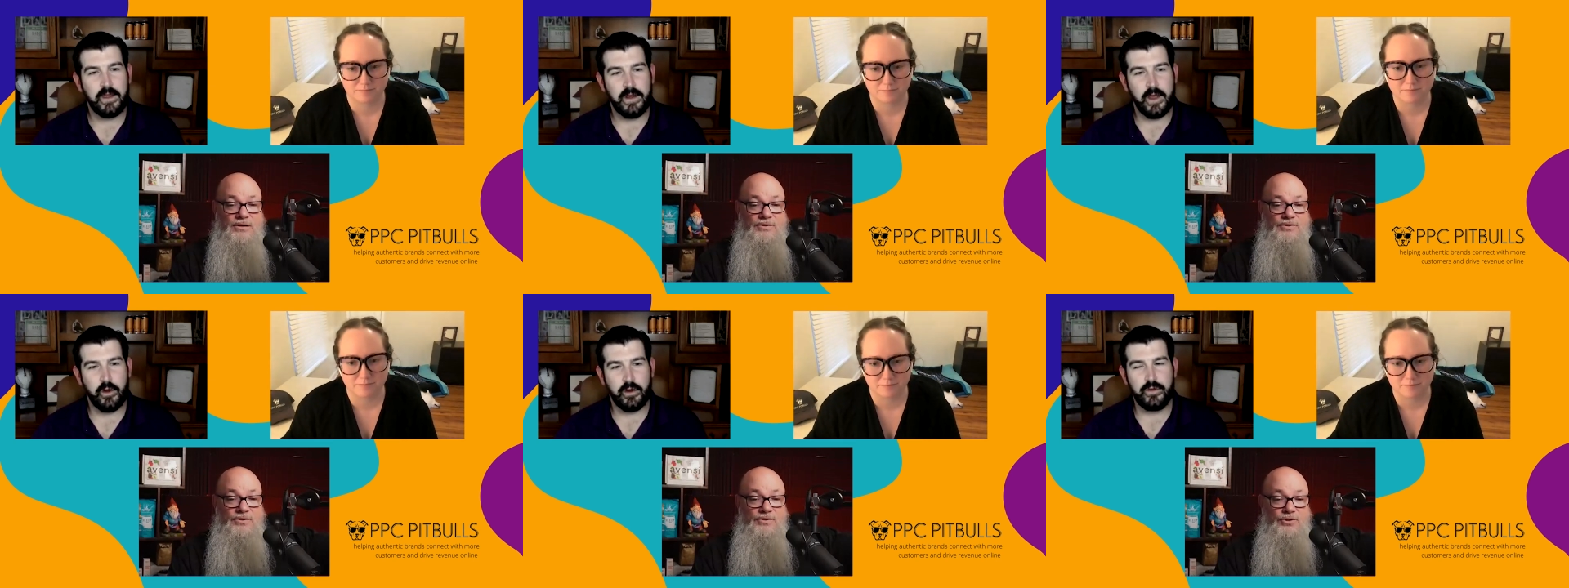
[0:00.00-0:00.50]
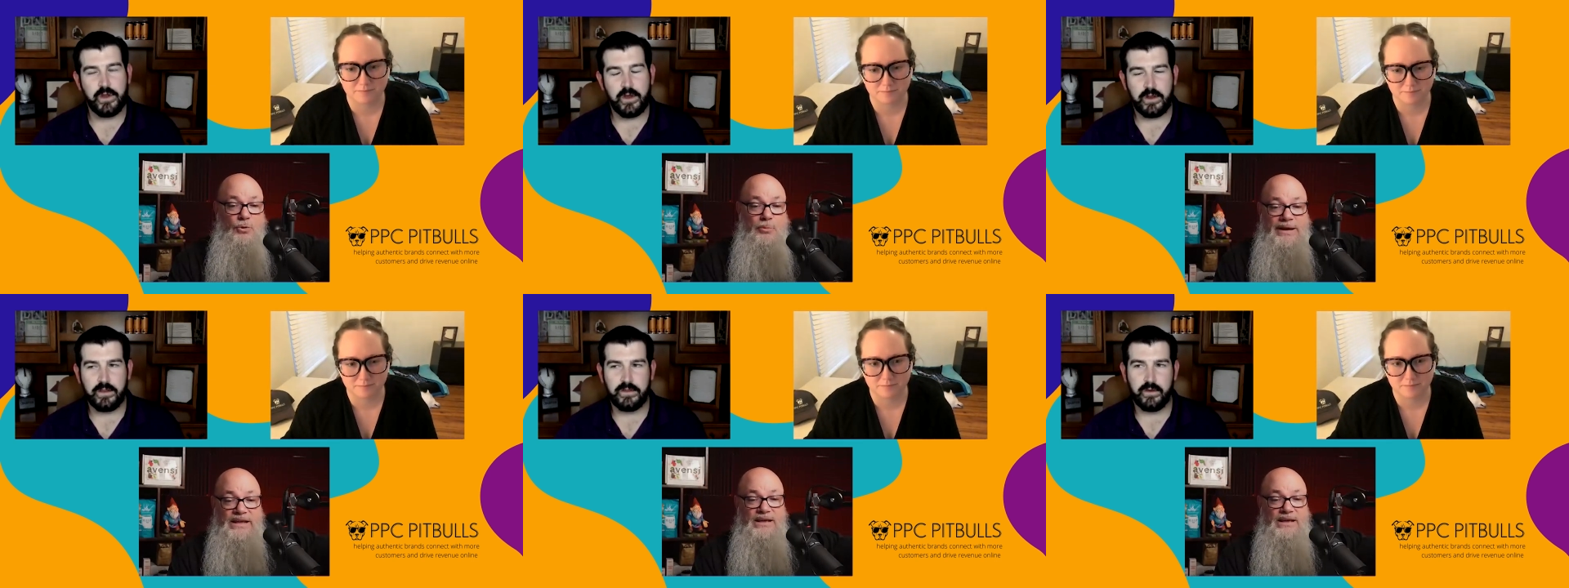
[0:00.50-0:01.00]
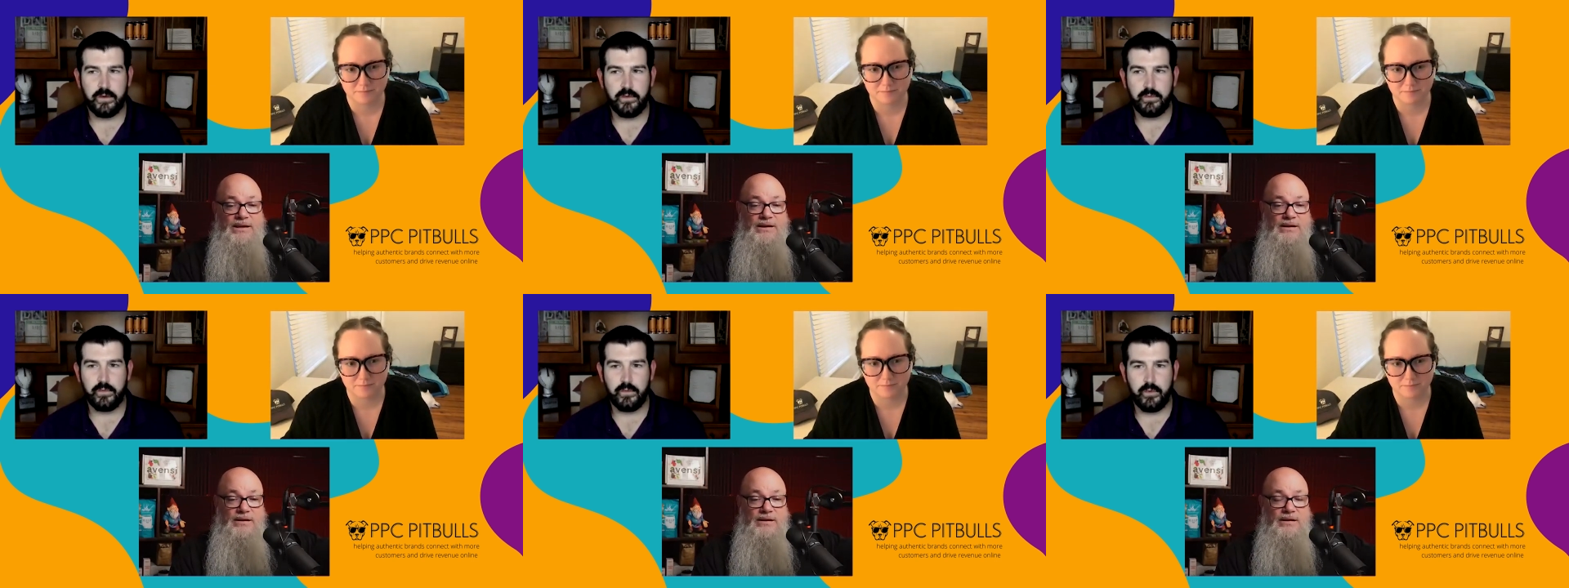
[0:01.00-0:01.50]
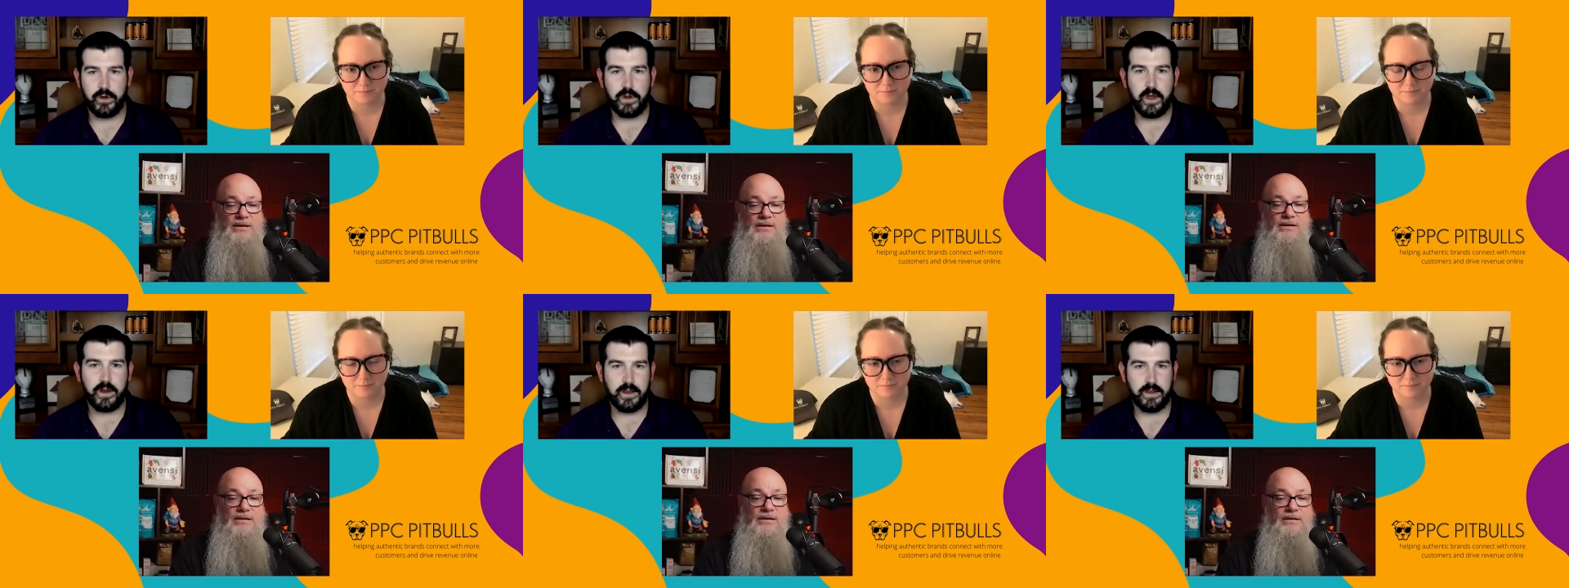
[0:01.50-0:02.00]
Speaker 1: Now, are you talking? So we're
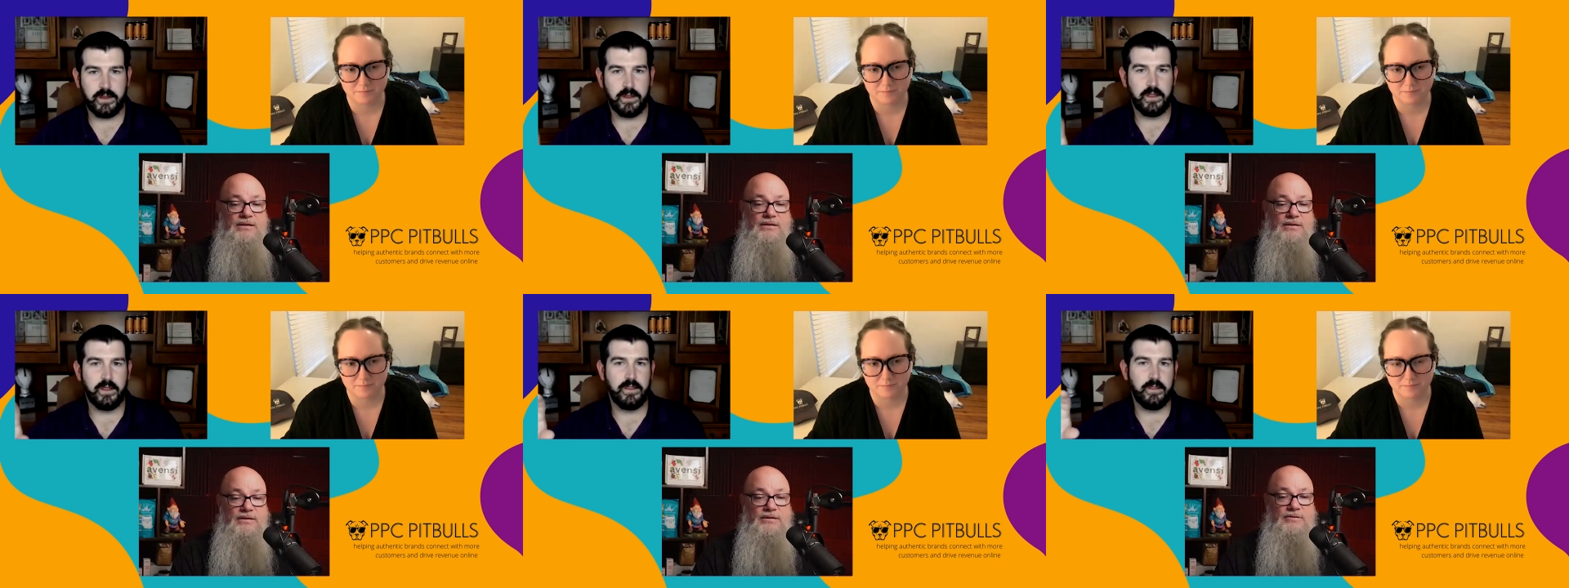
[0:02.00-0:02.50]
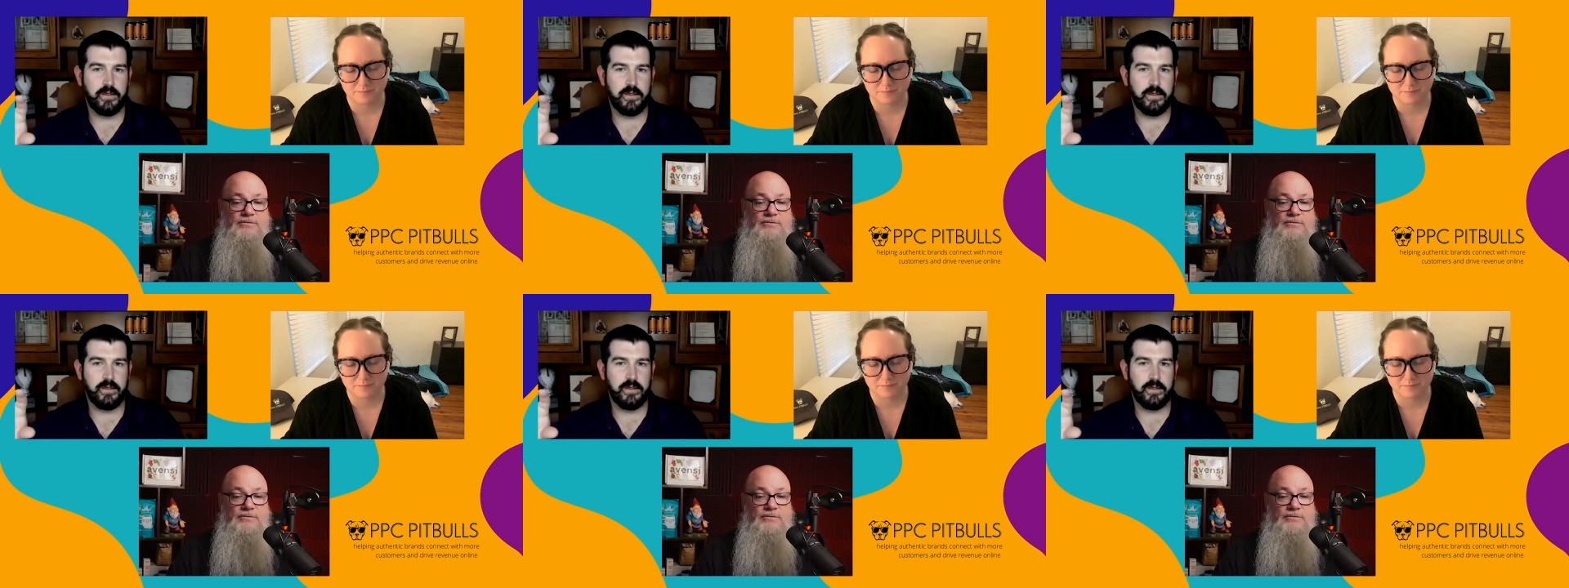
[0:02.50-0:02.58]
talking.